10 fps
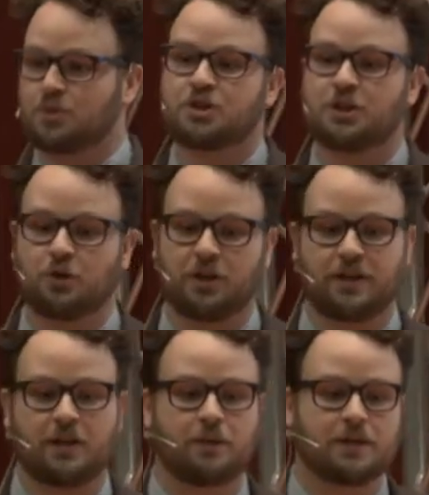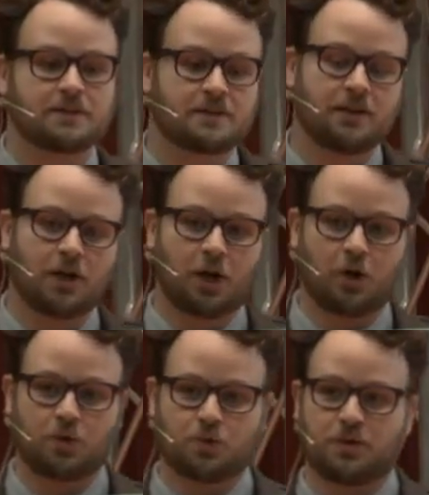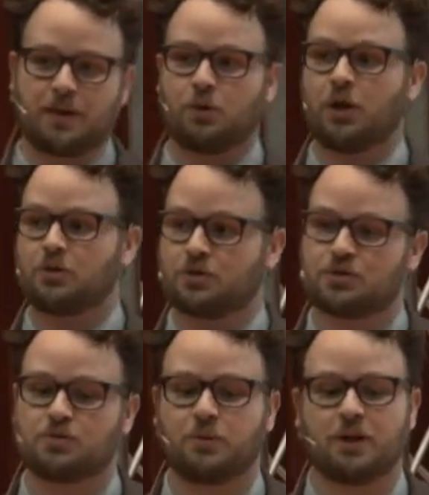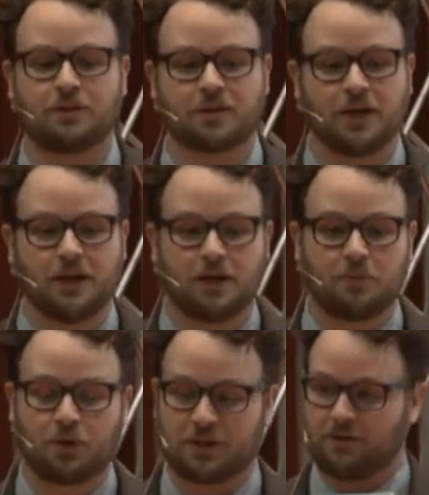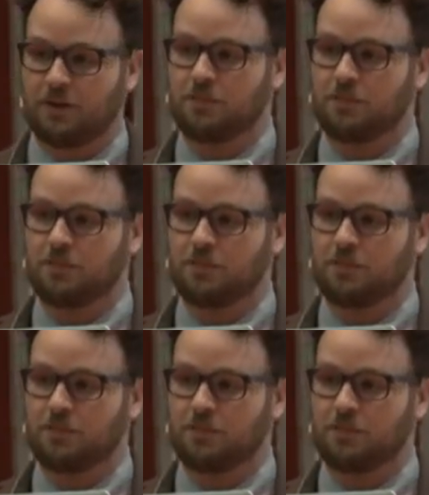a machine learning database, which will enable others to build predictive